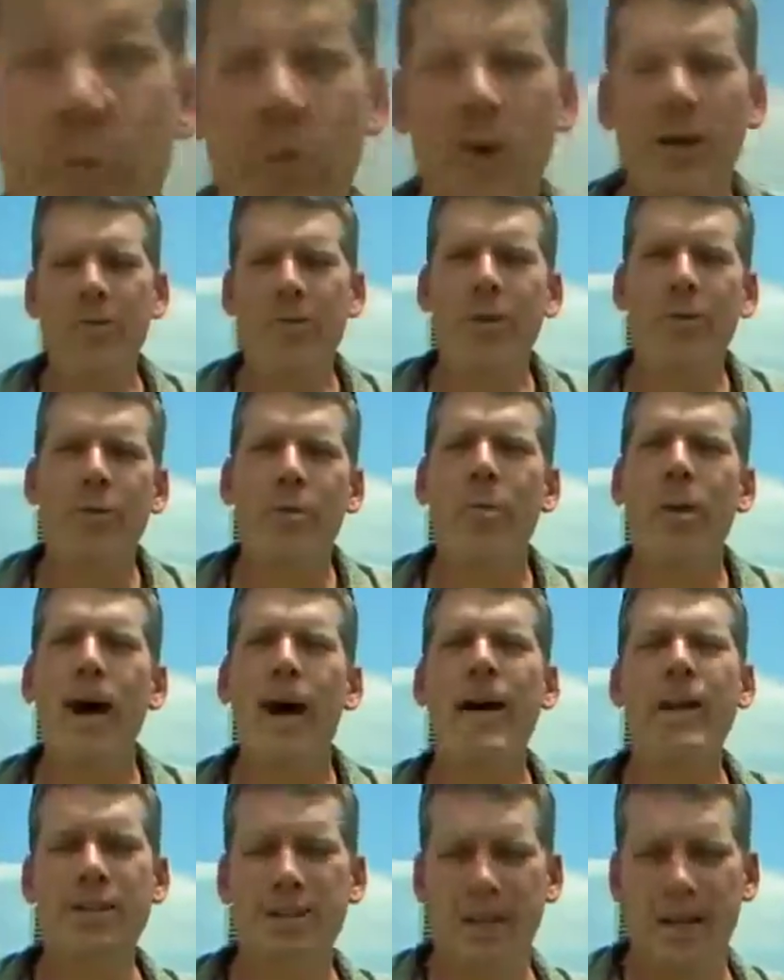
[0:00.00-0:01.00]
What if it
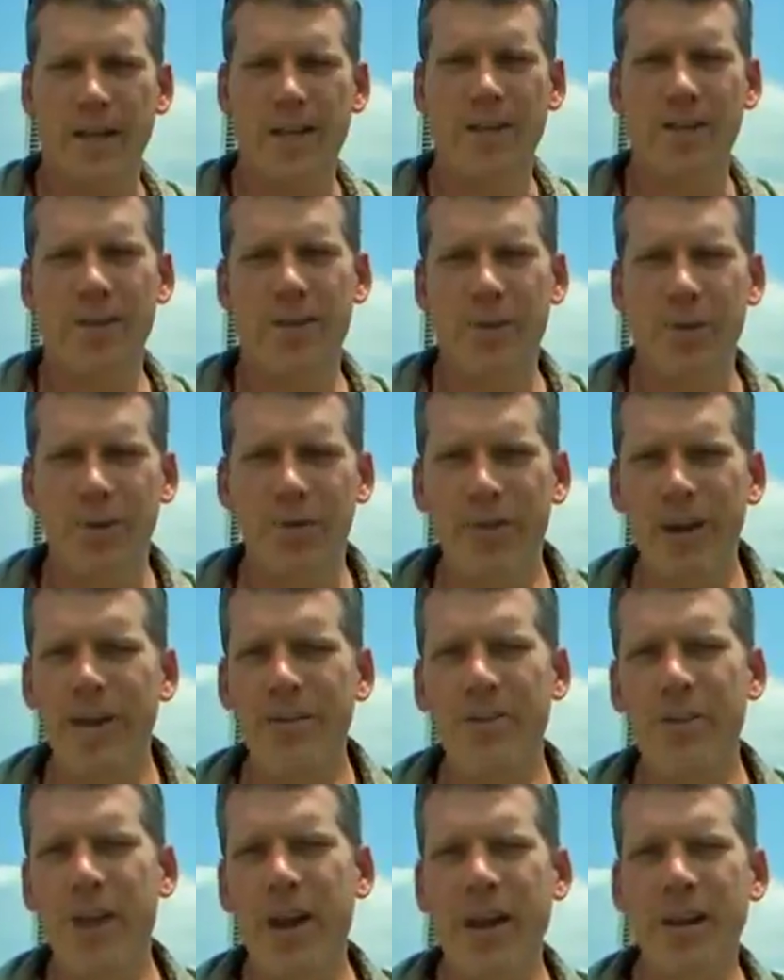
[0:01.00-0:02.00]
reminds us to
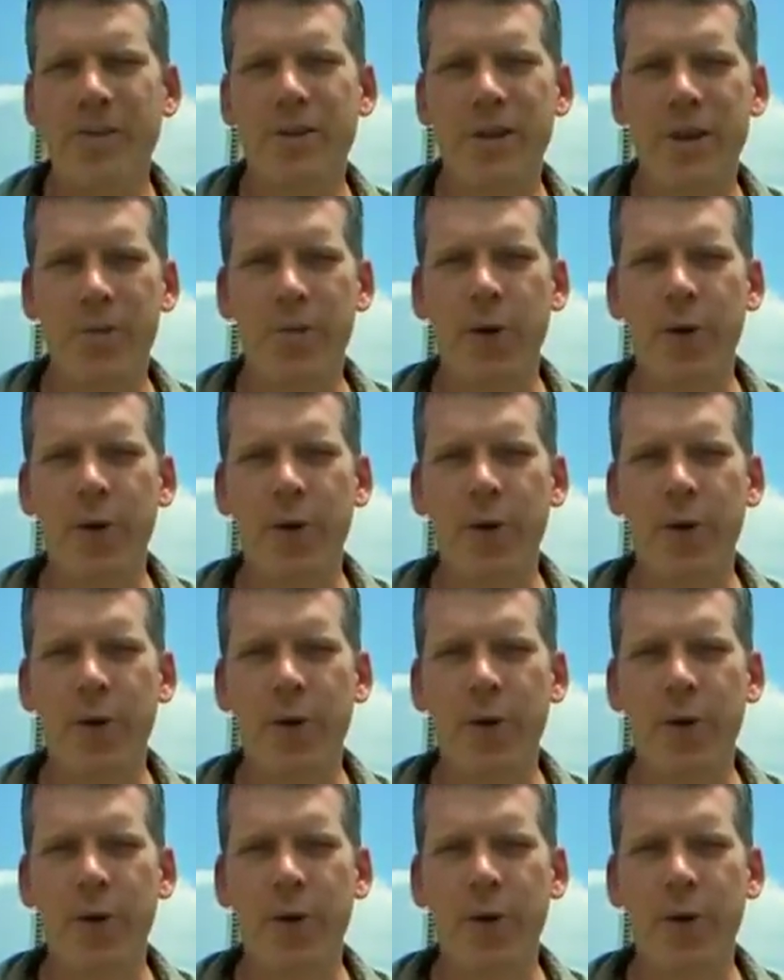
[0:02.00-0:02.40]
investigate some